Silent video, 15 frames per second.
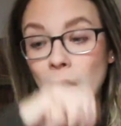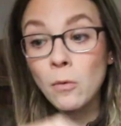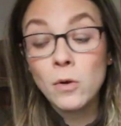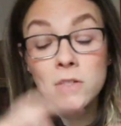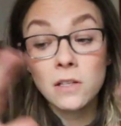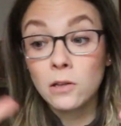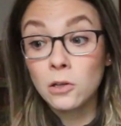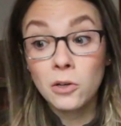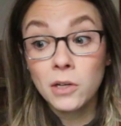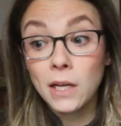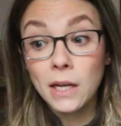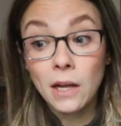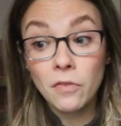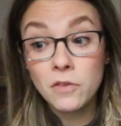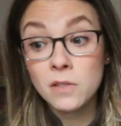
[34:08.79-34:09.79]
I wasn't
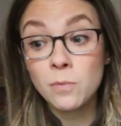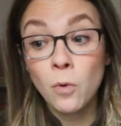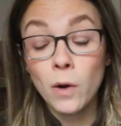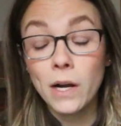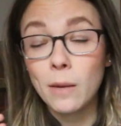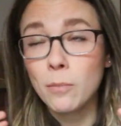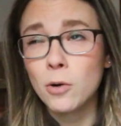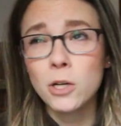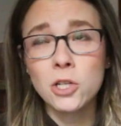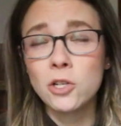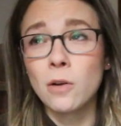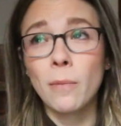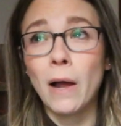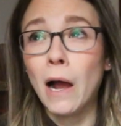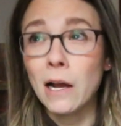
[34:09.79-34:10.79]
looking at this point. I'm pretty
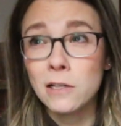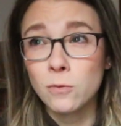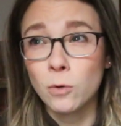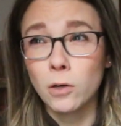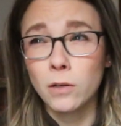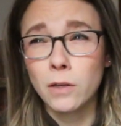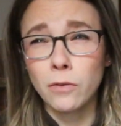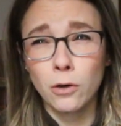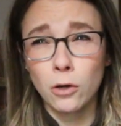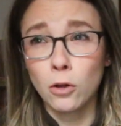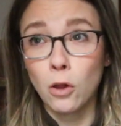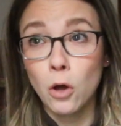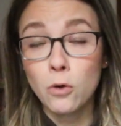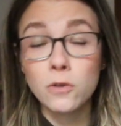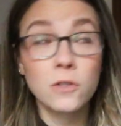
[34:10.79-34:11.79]
sure my eyes were either
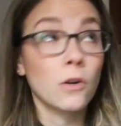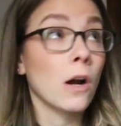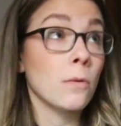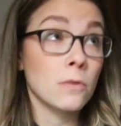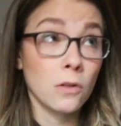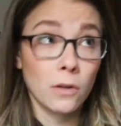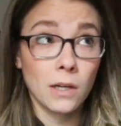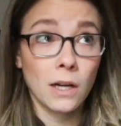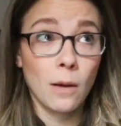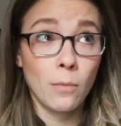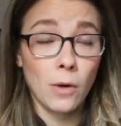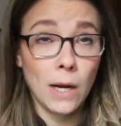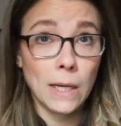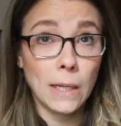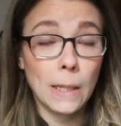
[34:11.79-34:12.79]
closed or I was looking at
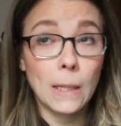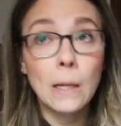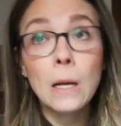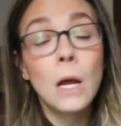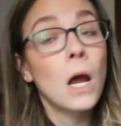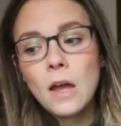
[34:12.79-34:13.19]
Brandon.